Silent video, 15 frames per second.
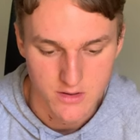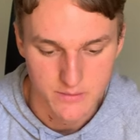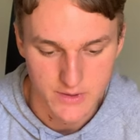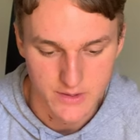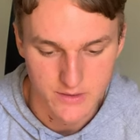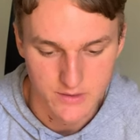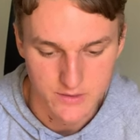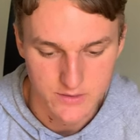
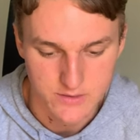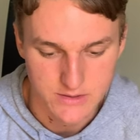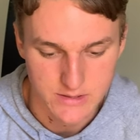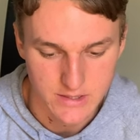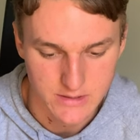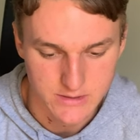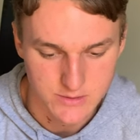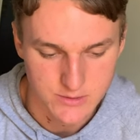Because
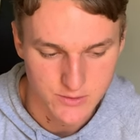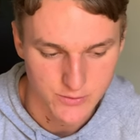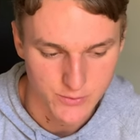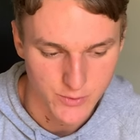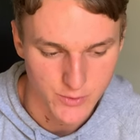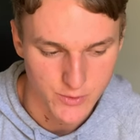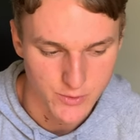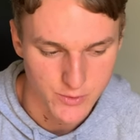it's
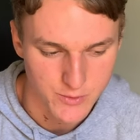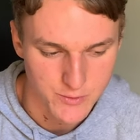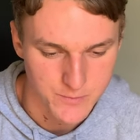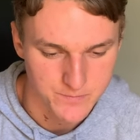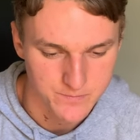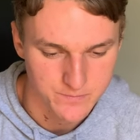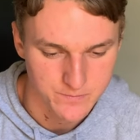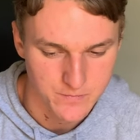through
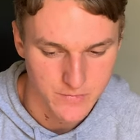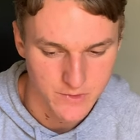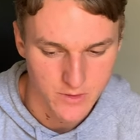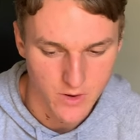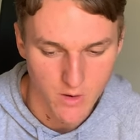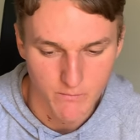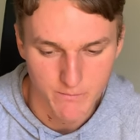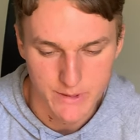
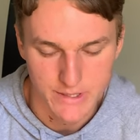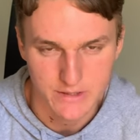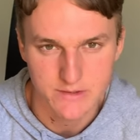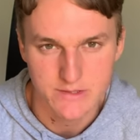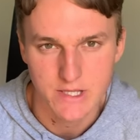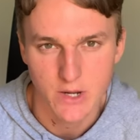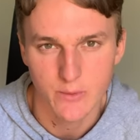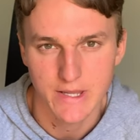competence
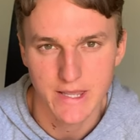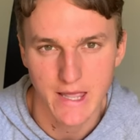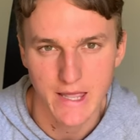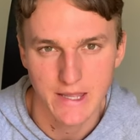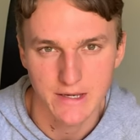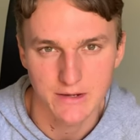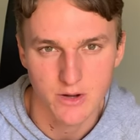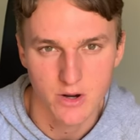that we
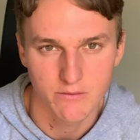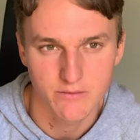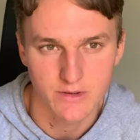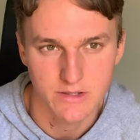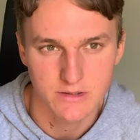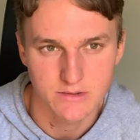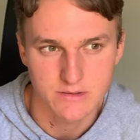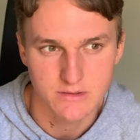gain
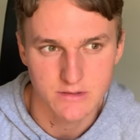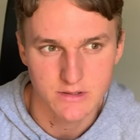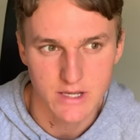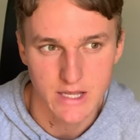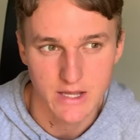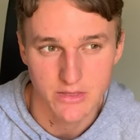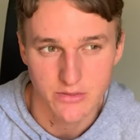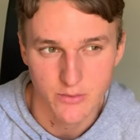confidence,
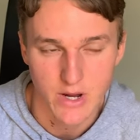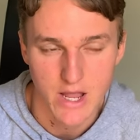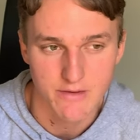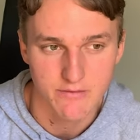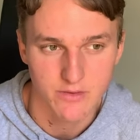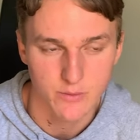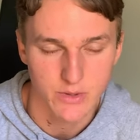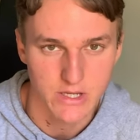and through
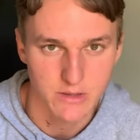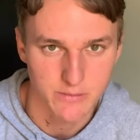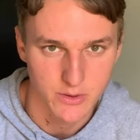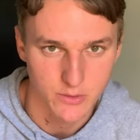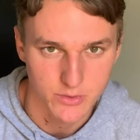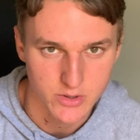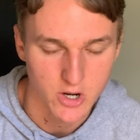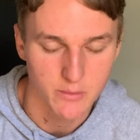effort we can
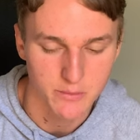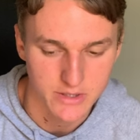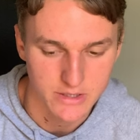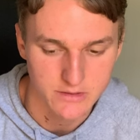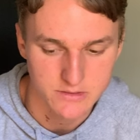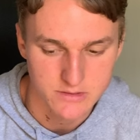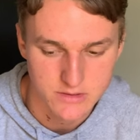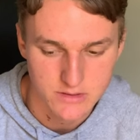build
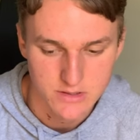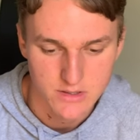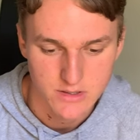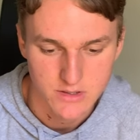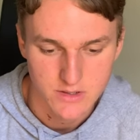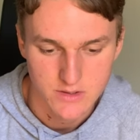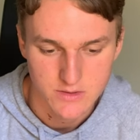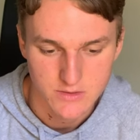competence.
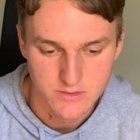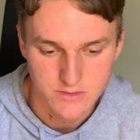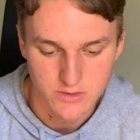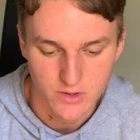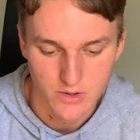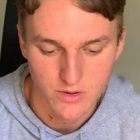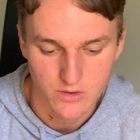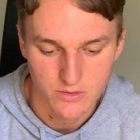
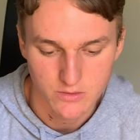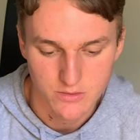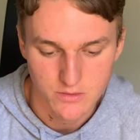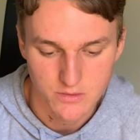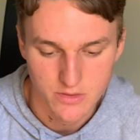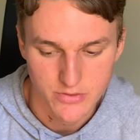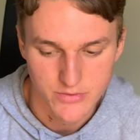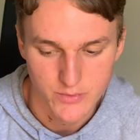So
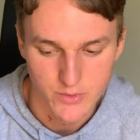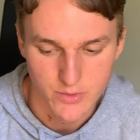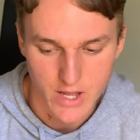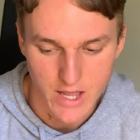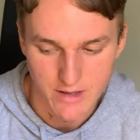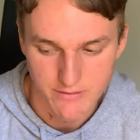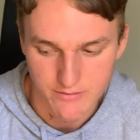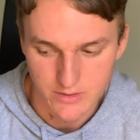through
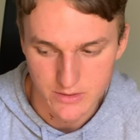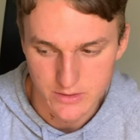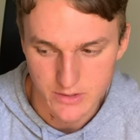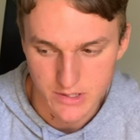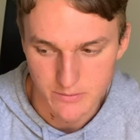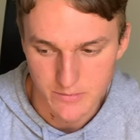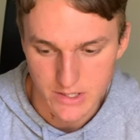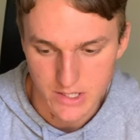effort you
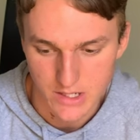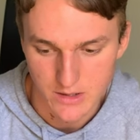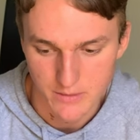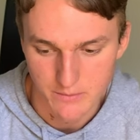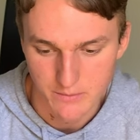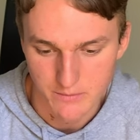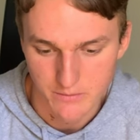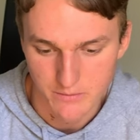can
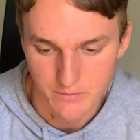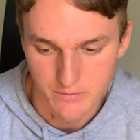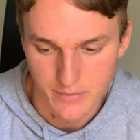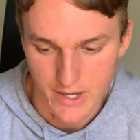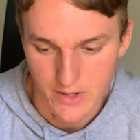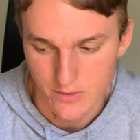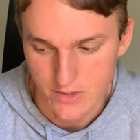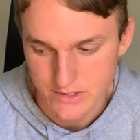become
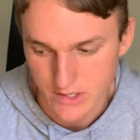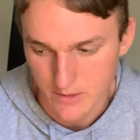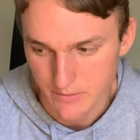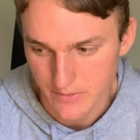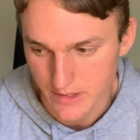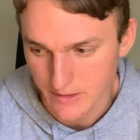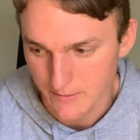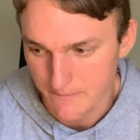better at
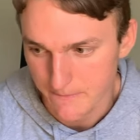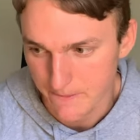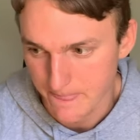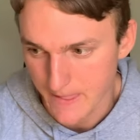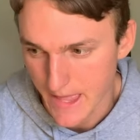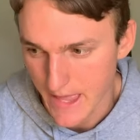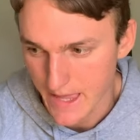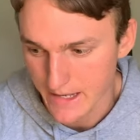something,
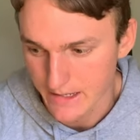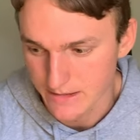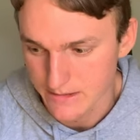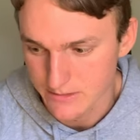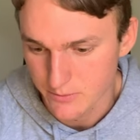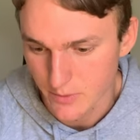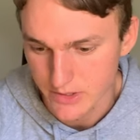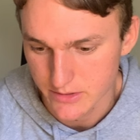and
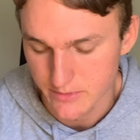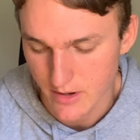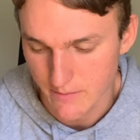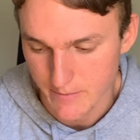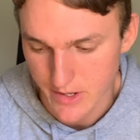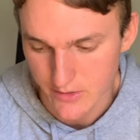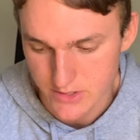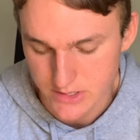when you become
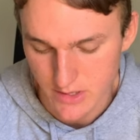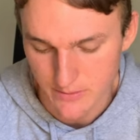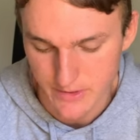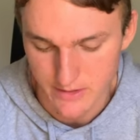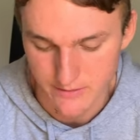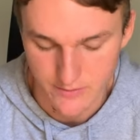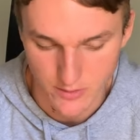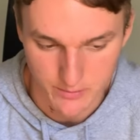better at something
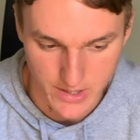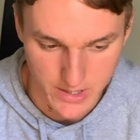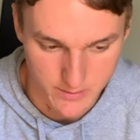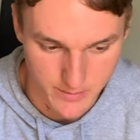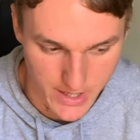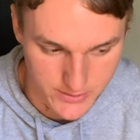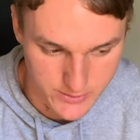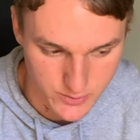you feel better
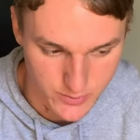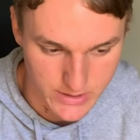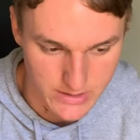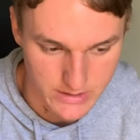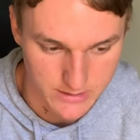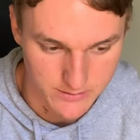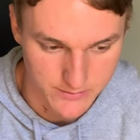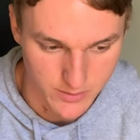about doing it,
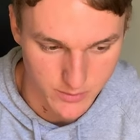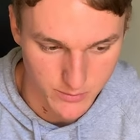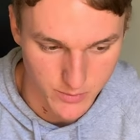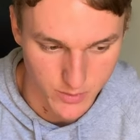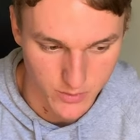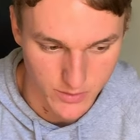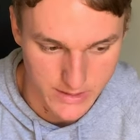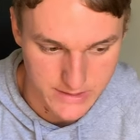you feel
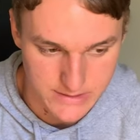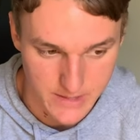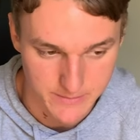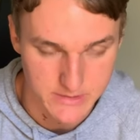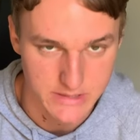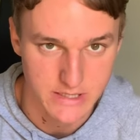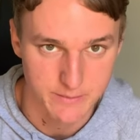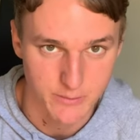more
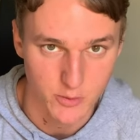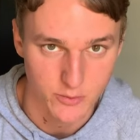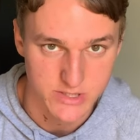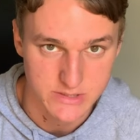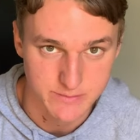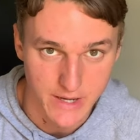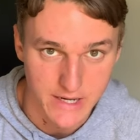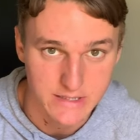accepted and more
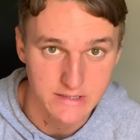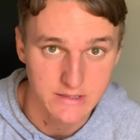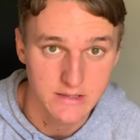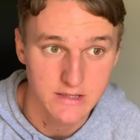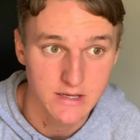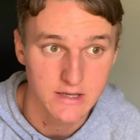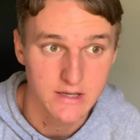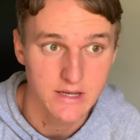respected,
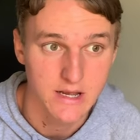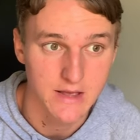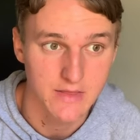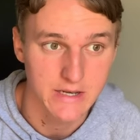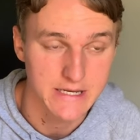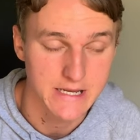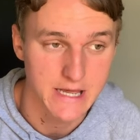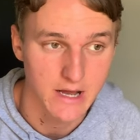and
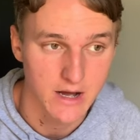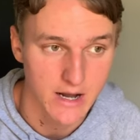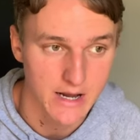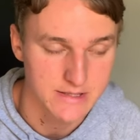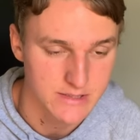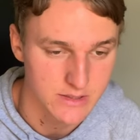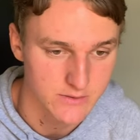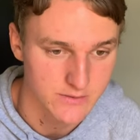then you get higher
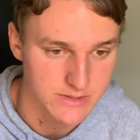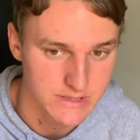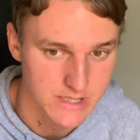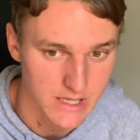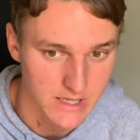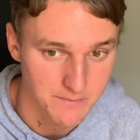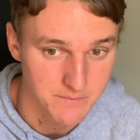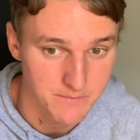
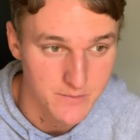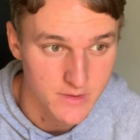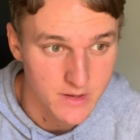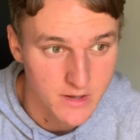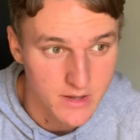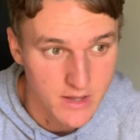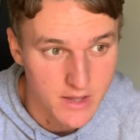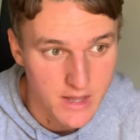self-esteem.
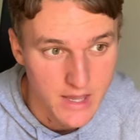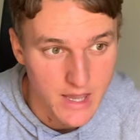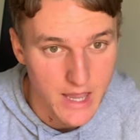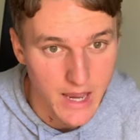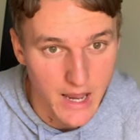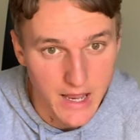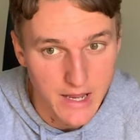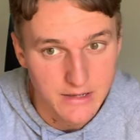
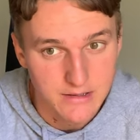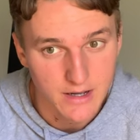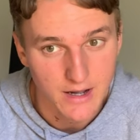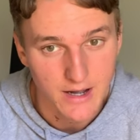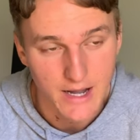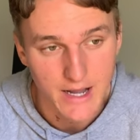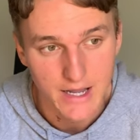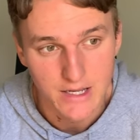And
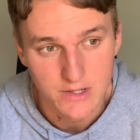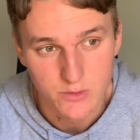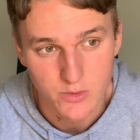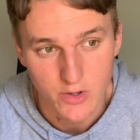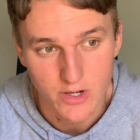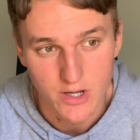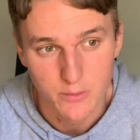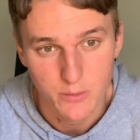I had
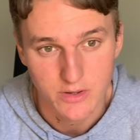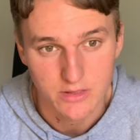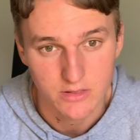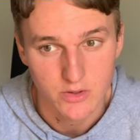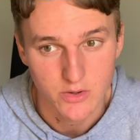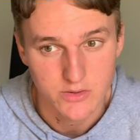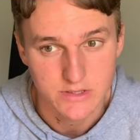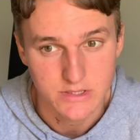grown up with
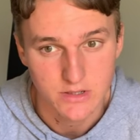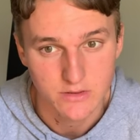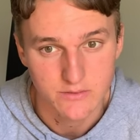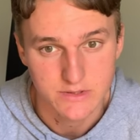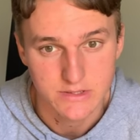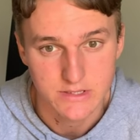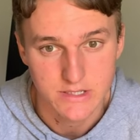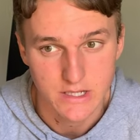low
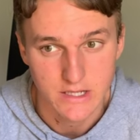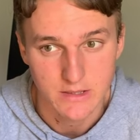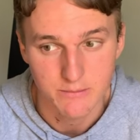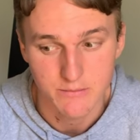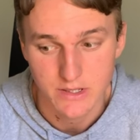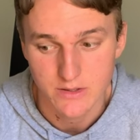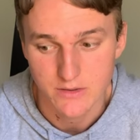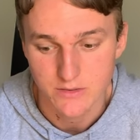self-esteem
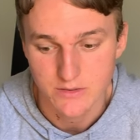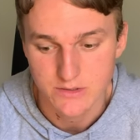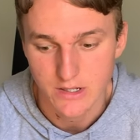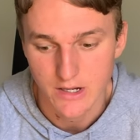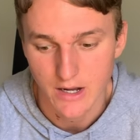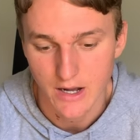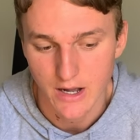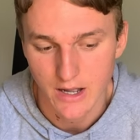because
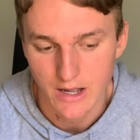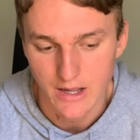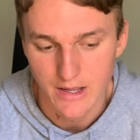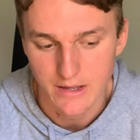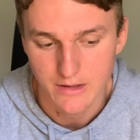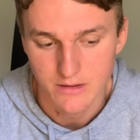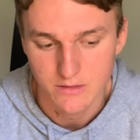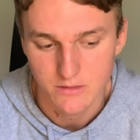
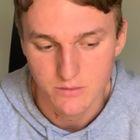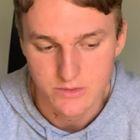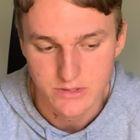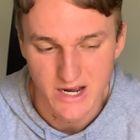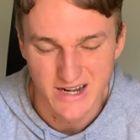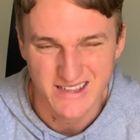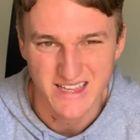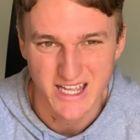I was
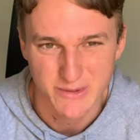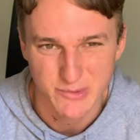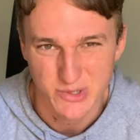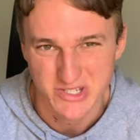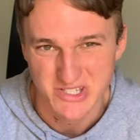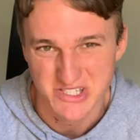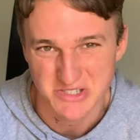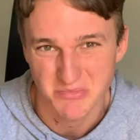kind of labeled
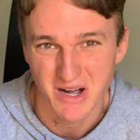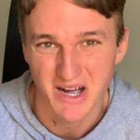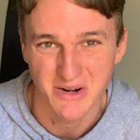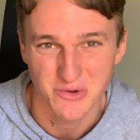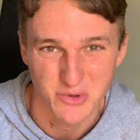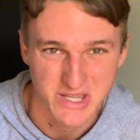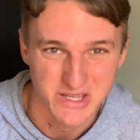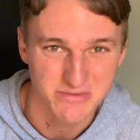as smart
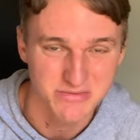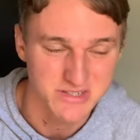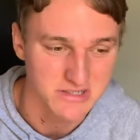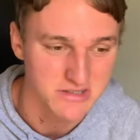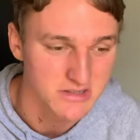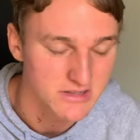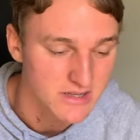or gifted,